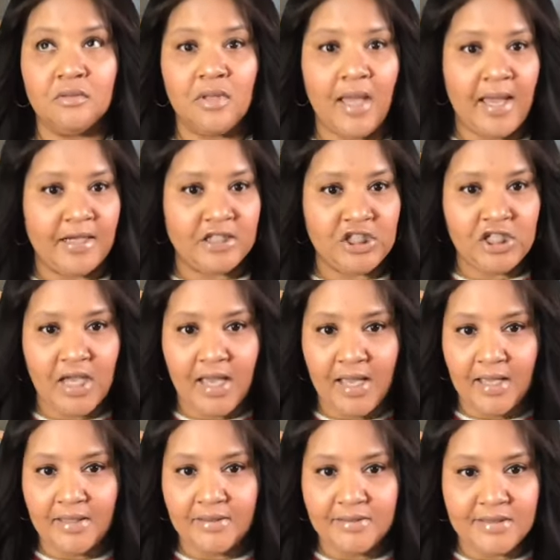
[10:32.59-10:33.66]

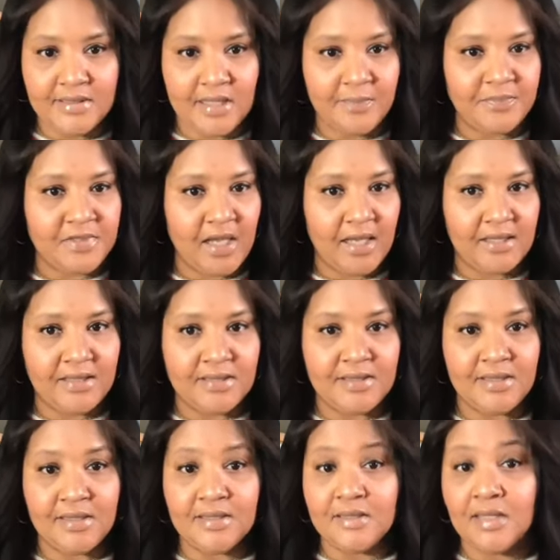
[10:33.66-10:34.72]
hashtag stepdaddy
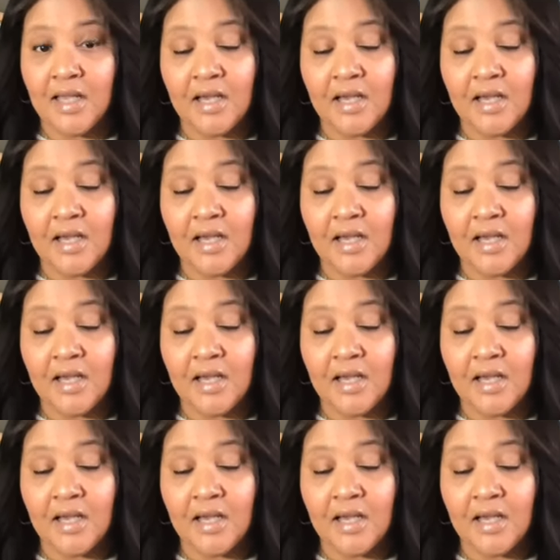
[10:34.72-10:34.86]
season.